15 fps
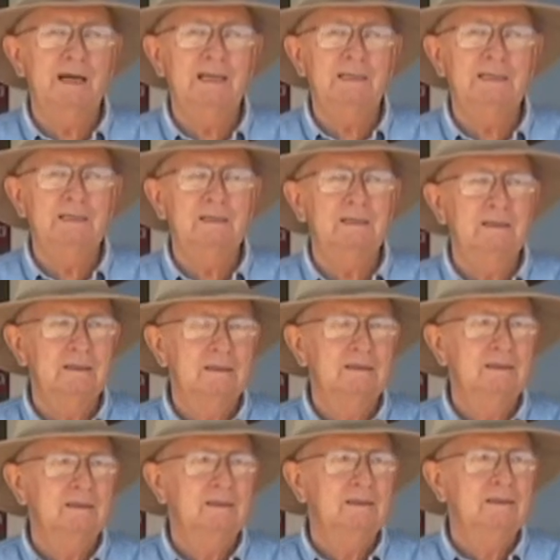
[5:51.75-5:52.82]
the pilot
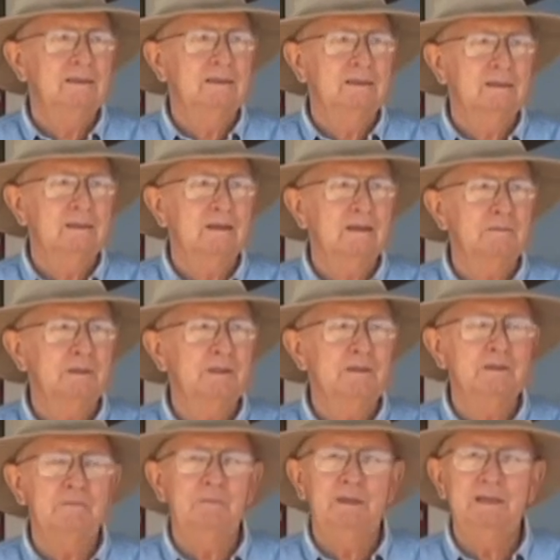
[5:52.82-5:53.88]

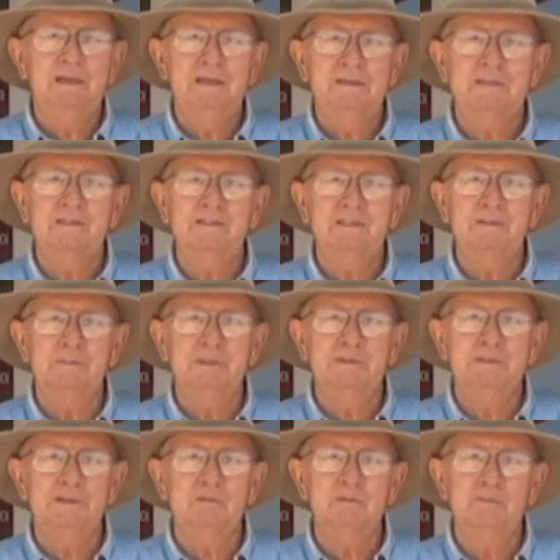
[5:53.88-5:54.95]
coming on the PA
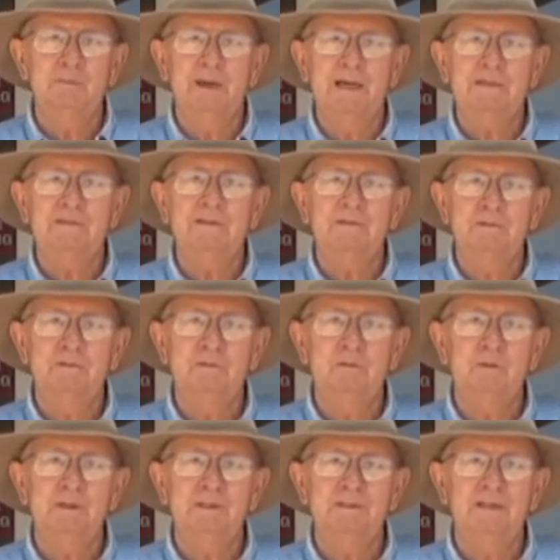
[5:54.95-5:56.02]
system and say, we're passing
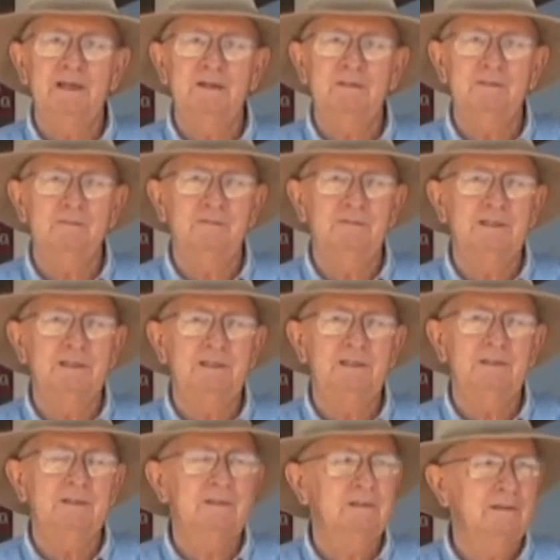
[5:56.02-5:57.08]
through 20,000
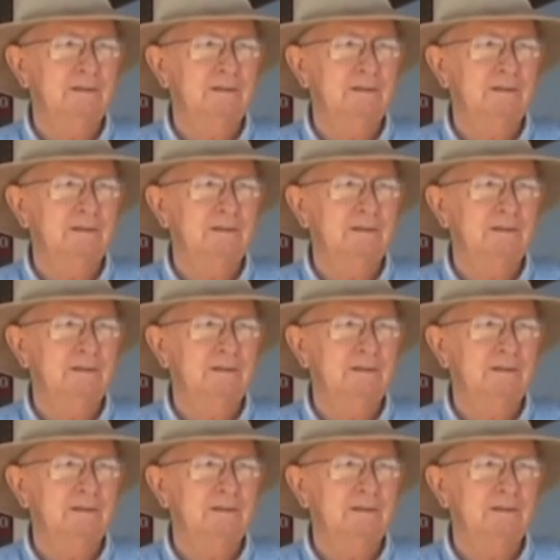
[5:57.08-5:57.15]
feet.